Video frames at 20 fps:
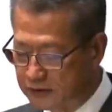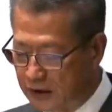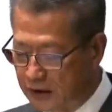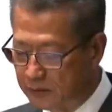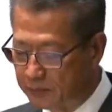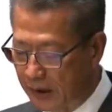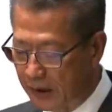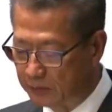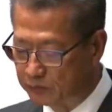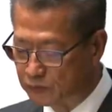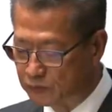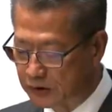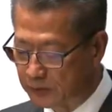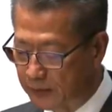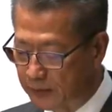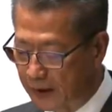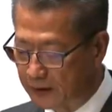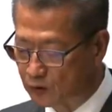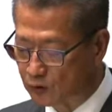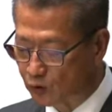Last year,
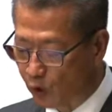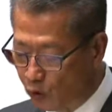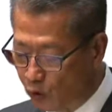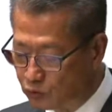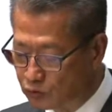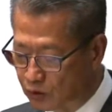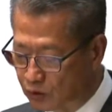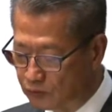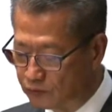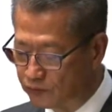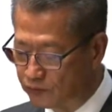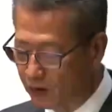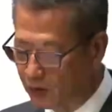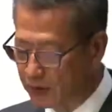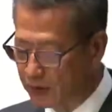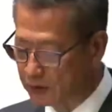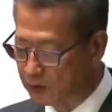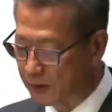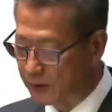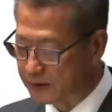HKIA handled
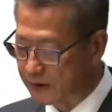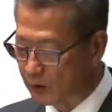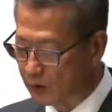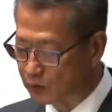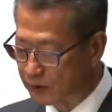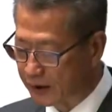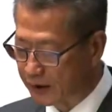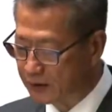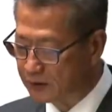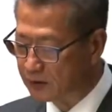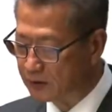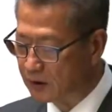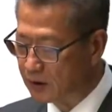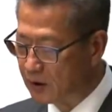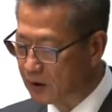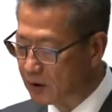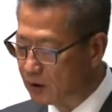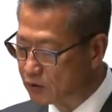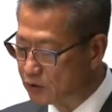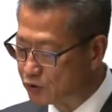
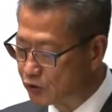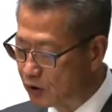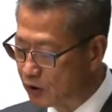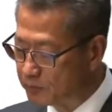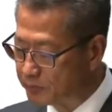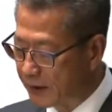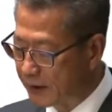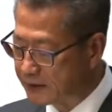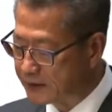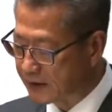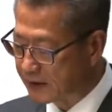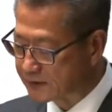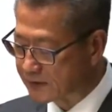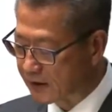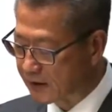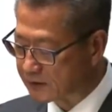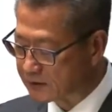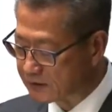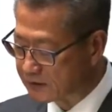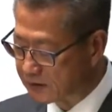4.5 million tons
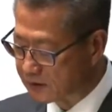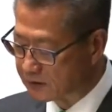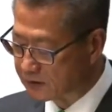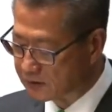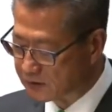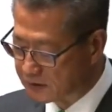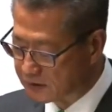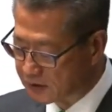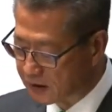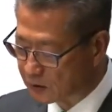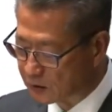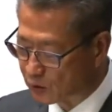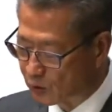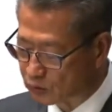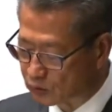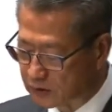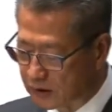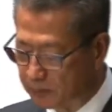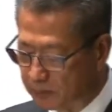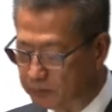of cargoes and
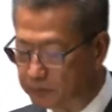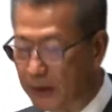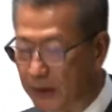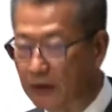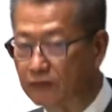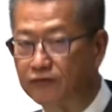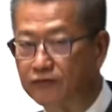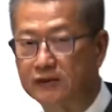air mail,